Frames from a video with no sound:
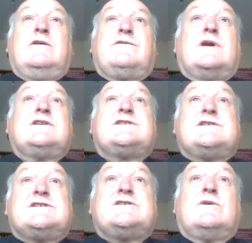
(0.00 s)
Thanks to
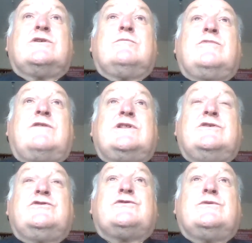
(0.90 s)
the Songun
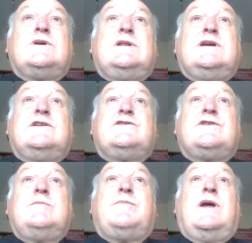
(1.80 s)
revolutionary
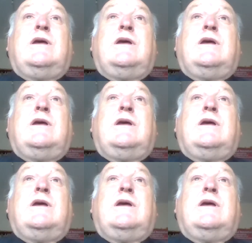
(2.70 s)
leadership,